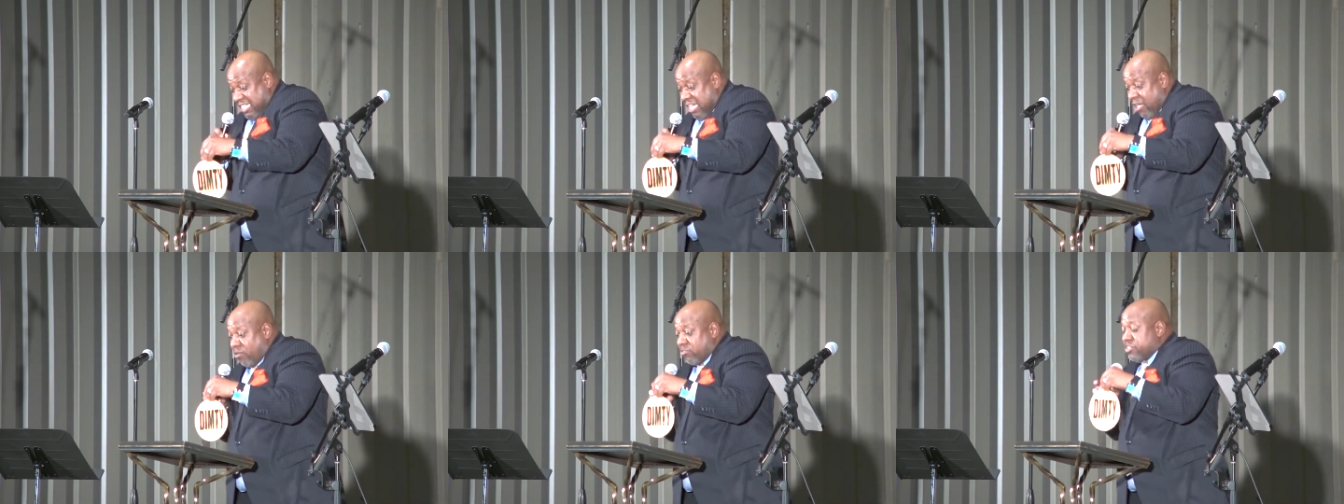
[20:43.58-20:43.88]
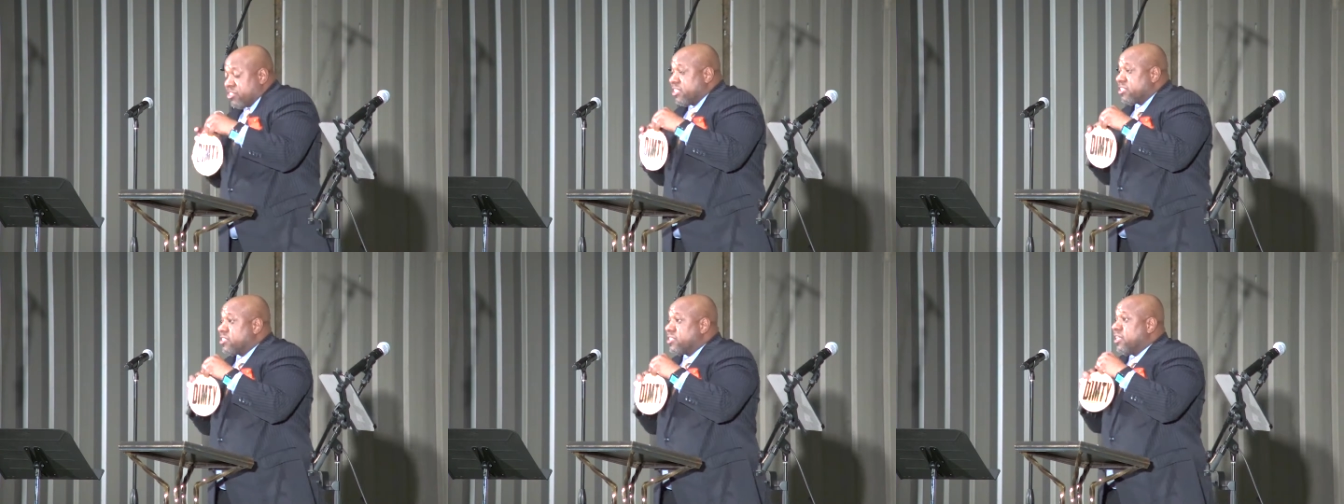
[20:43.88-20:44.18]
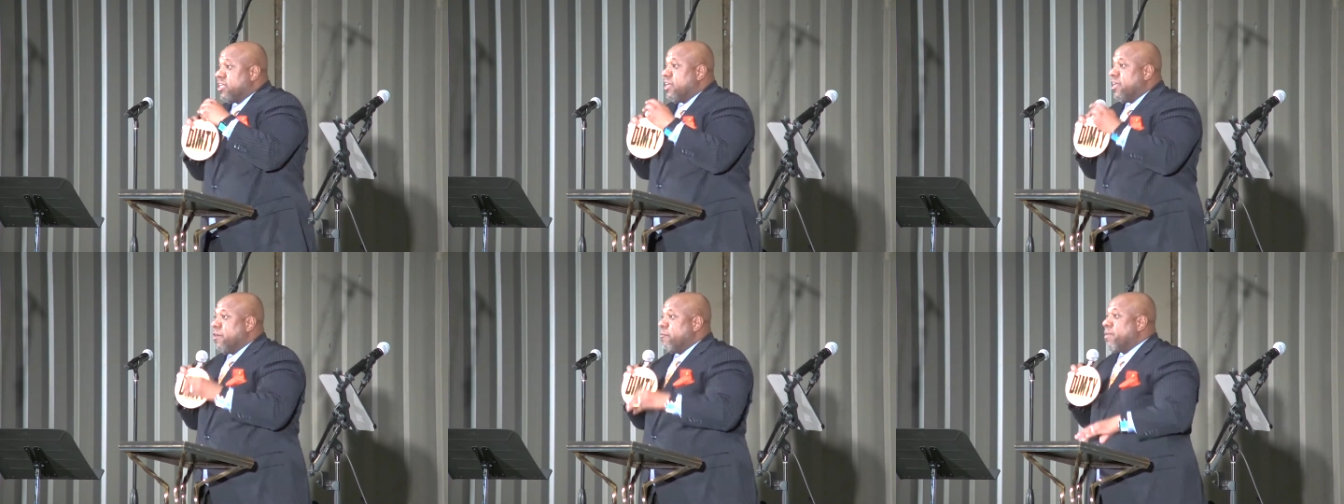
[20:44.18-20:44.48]
tells
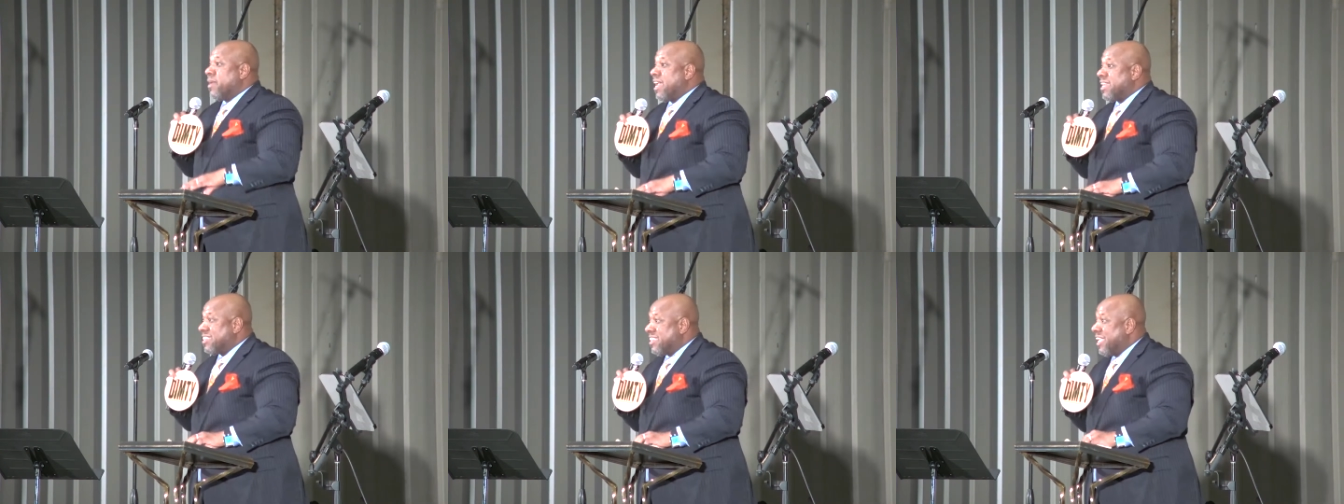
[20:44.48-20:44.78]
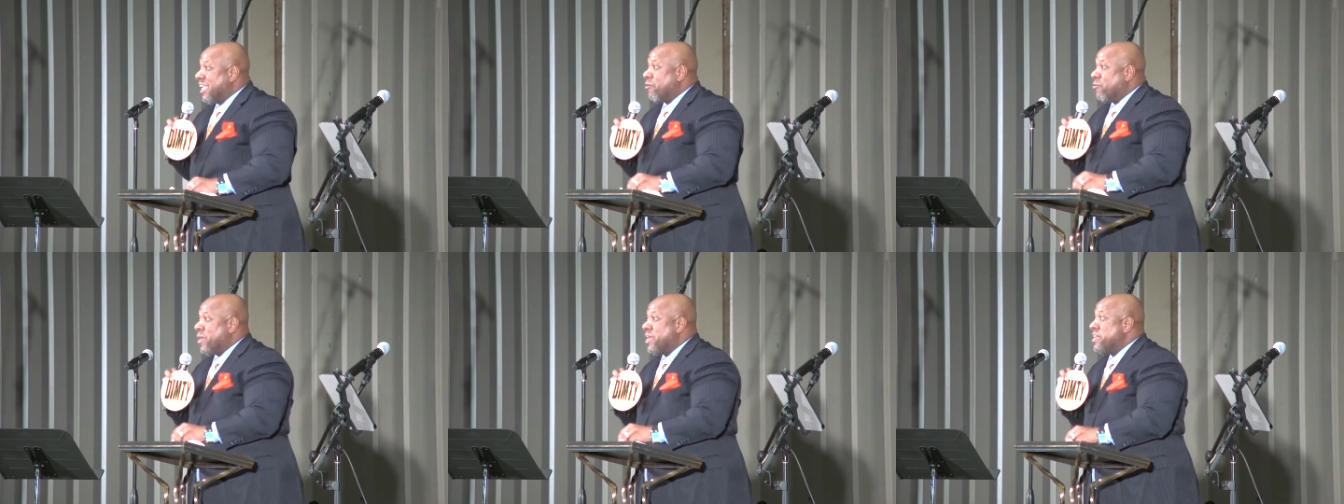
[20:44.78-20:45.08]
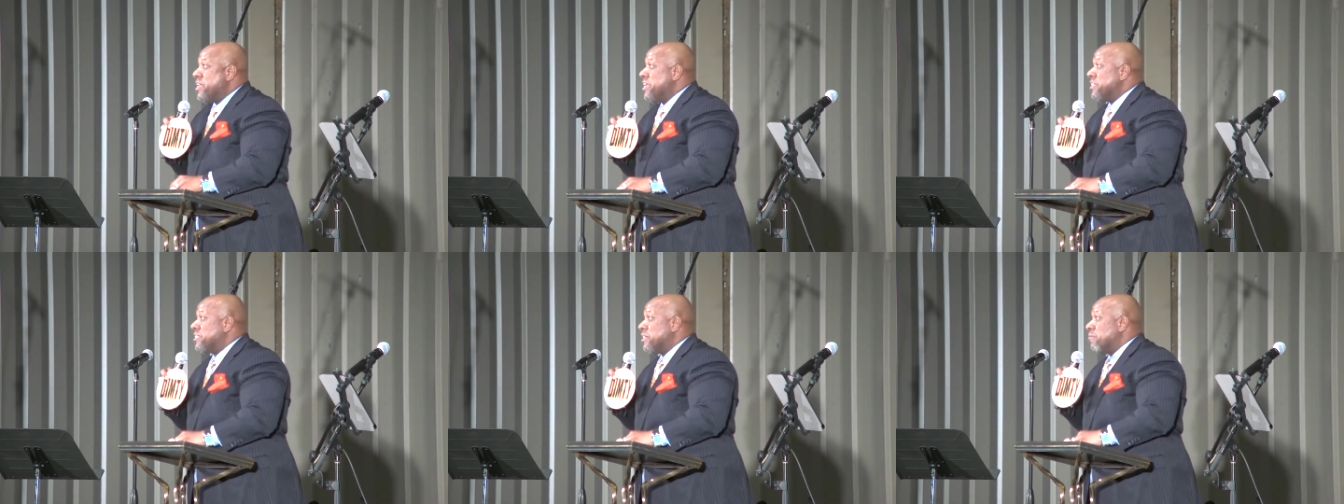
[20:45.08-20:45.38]
us, but I think
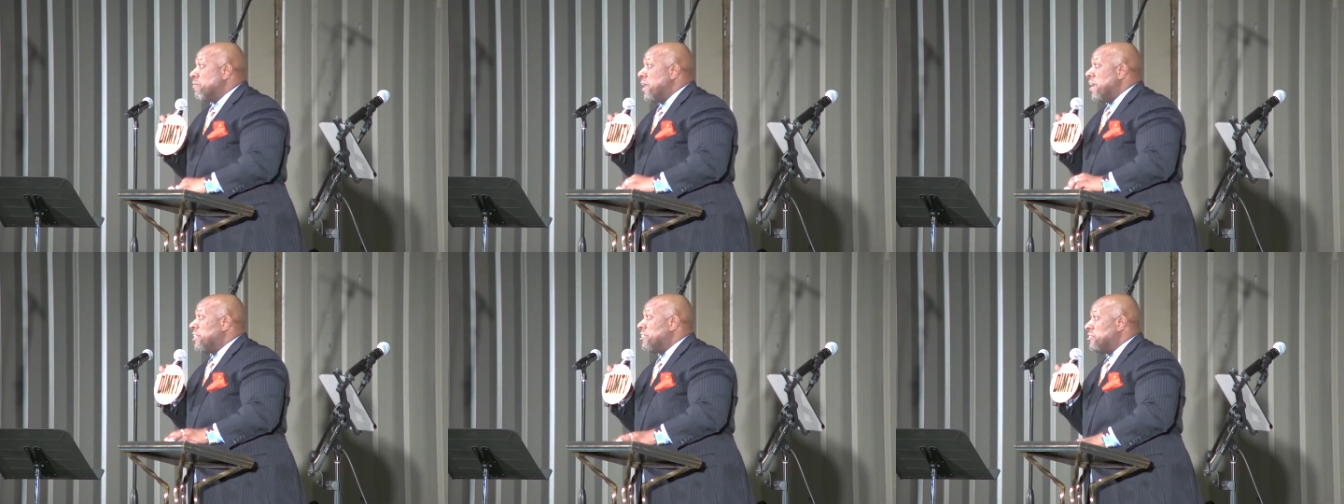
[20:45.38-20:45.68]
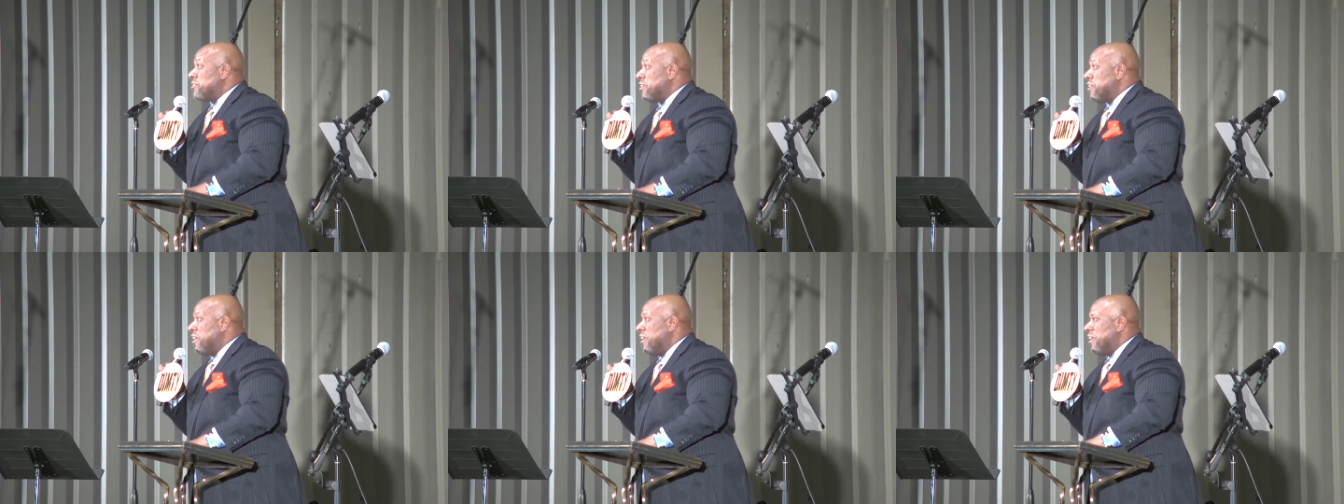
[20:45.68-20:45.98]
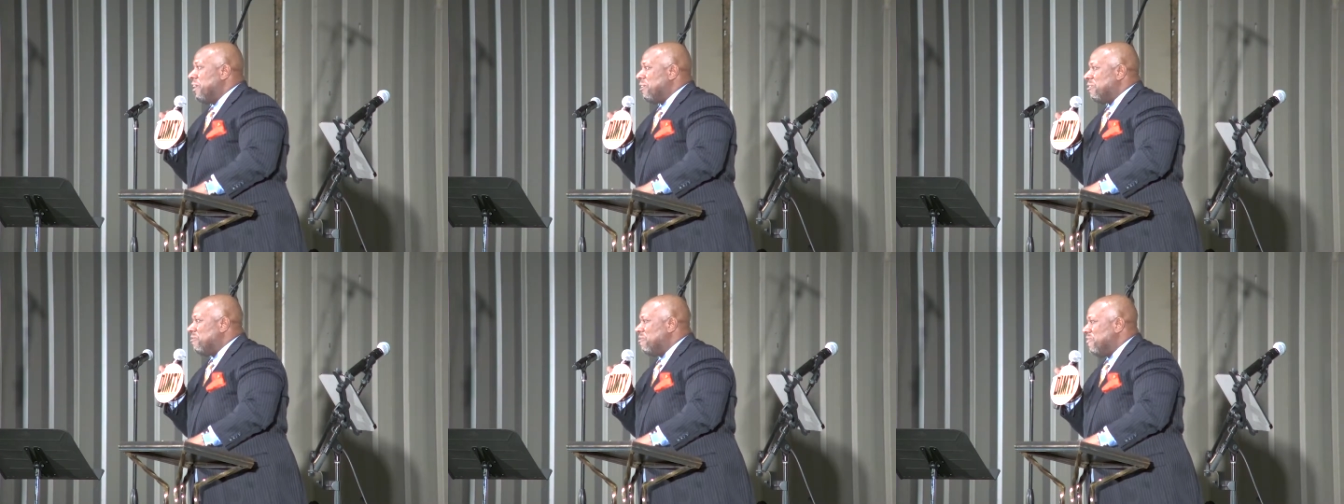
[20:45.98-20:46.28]
we need some extra
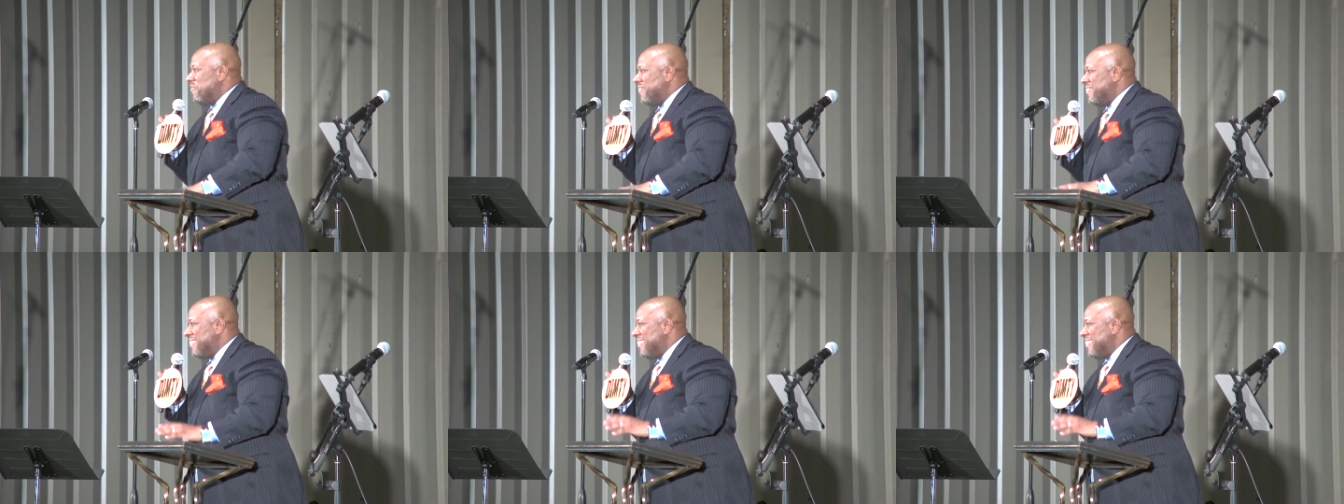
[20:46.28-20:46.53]
help.